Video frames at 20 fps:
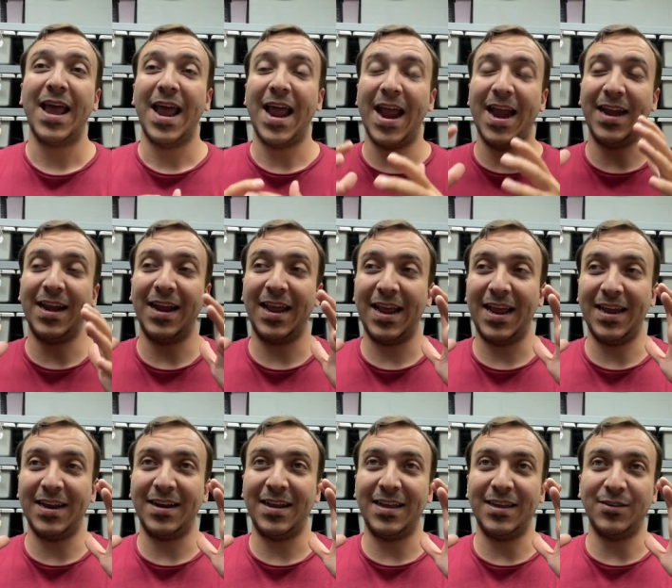and
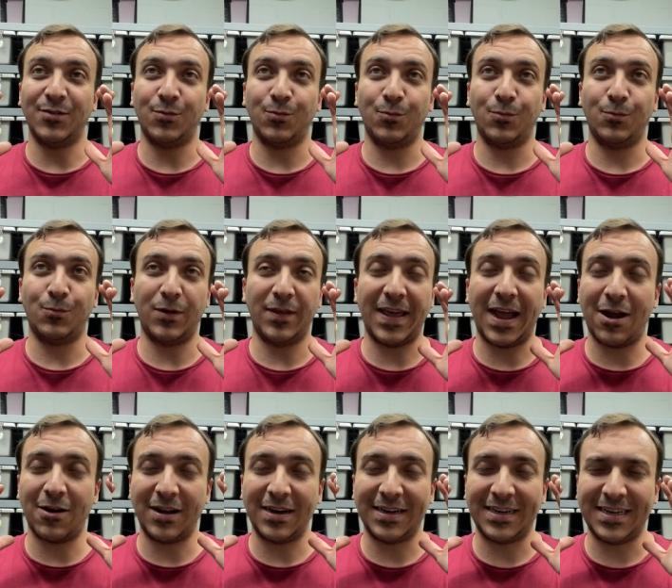it is
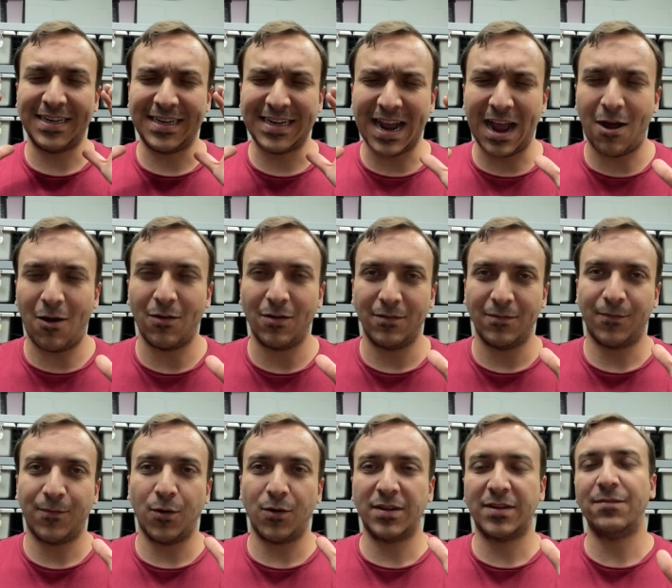without a doubt
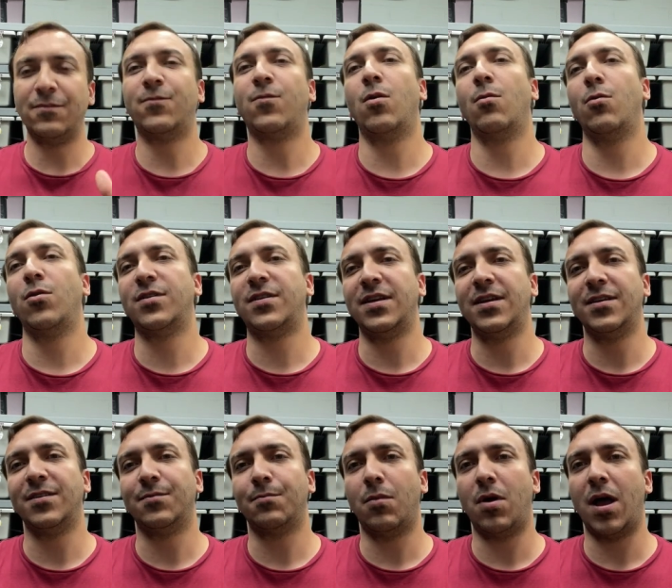first and foremost in
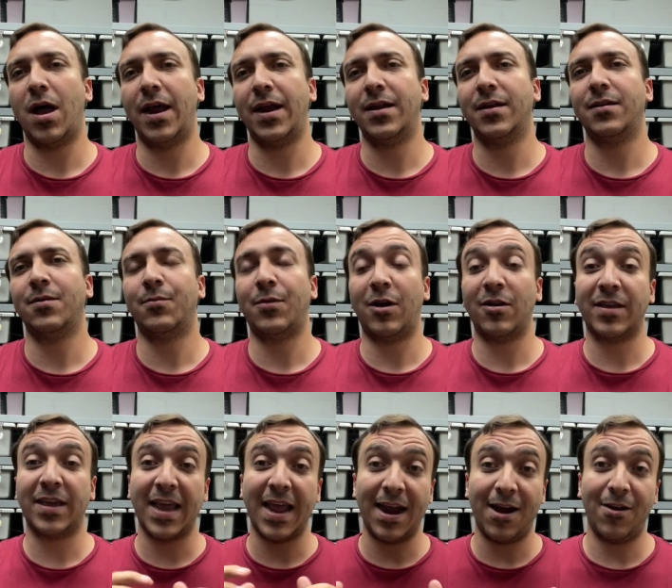his mind about
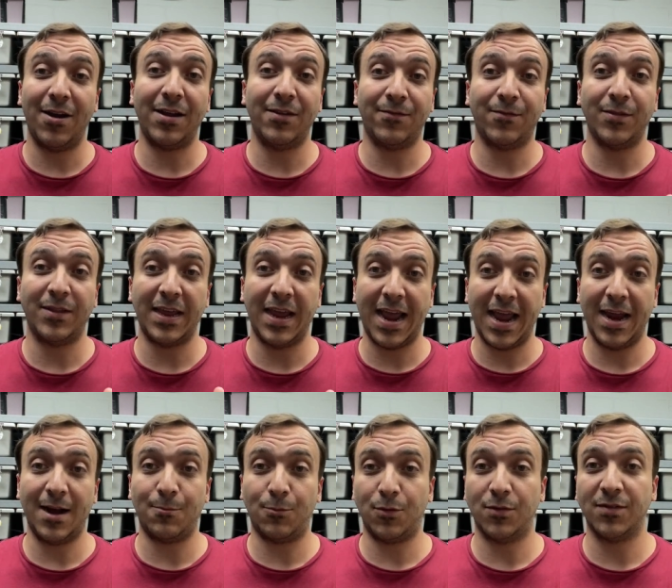caring for the
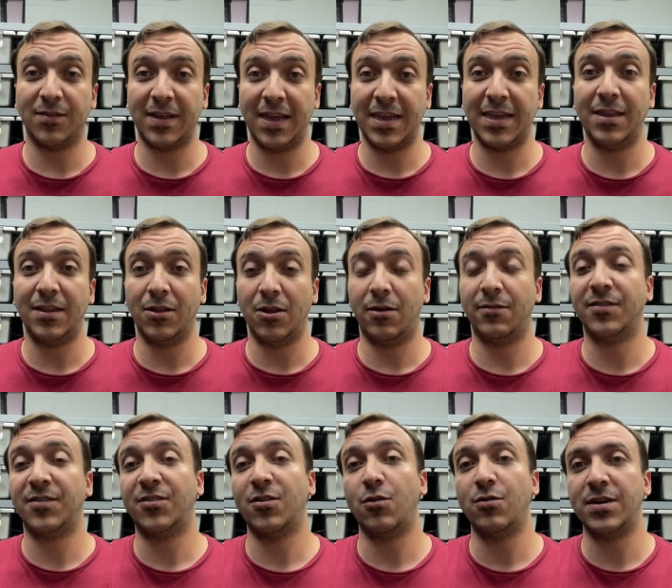animals that he
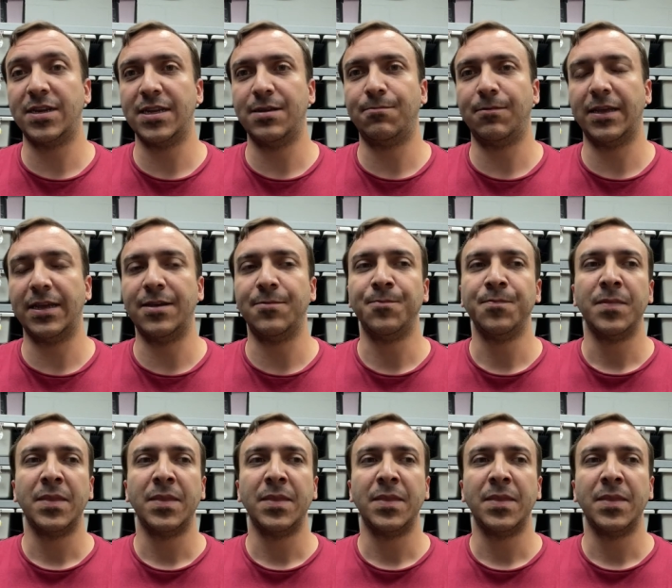loves so deeply.